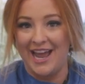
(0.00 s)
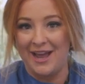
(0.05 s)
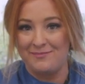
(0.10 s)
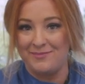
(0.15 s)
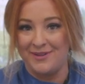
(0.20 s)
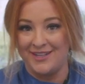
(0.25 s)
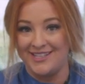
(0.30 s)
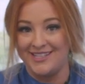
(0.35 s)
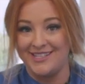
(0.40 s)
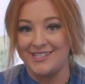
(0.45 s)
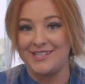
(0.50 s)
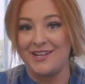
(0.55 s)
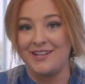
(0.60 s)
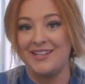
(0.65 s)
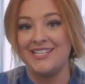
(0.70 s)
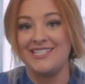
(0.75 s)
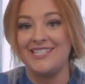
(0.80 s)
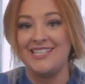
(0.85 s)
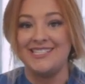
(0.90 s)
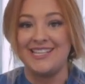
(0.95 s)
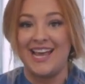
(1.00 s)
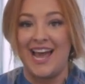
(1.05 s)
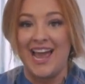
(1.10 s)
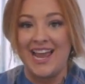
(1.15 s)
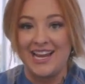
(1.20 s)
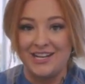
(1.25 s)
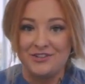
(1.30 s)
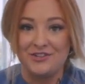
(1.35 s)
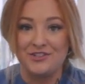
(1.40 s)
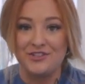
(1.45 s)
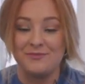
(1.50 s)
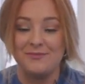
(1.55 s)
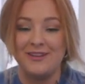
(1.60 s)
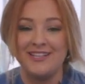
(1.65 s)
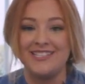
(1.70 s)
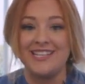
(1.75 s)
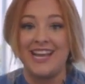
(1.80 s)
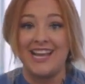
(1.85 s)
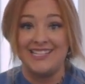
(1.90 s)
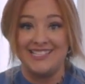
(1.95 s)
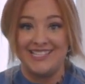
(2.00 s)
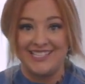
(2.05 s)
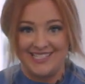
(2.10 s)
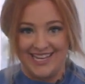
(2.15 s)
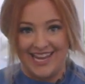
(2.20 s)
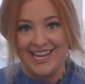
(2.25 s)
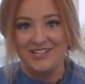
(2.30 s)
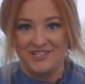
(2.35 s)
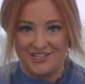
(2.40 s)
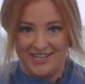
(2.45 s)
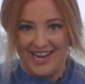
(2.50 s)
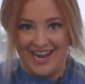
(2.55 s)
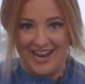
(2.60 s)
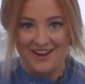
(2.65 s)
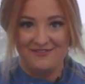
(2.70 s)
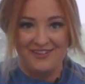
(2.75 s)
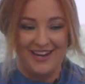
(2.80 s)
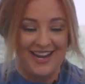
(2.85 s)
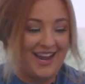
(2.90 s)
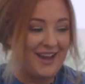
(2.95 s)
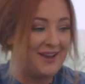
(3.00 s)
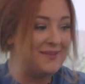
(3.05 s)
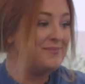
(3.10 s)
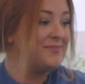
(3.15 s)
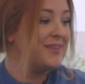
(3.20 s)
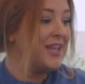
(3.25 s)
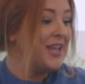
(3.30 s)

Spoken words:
happens. So this is our instrument and staging area.